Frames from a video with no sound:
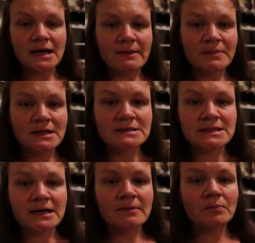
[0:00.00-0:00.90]
Uh, I
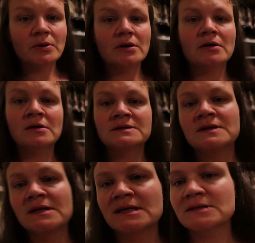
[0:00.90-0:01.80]
picked up
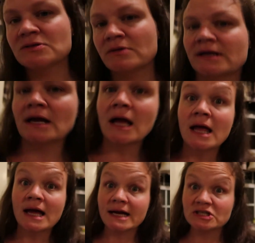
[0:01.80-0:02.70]
these three.
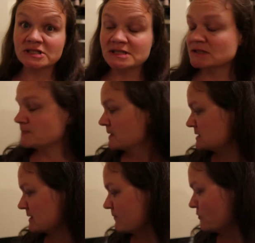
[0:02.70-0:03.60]
I just
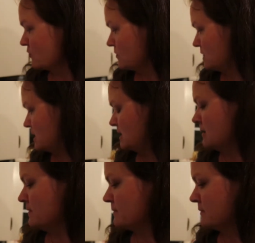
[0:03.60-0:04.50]
picked up three.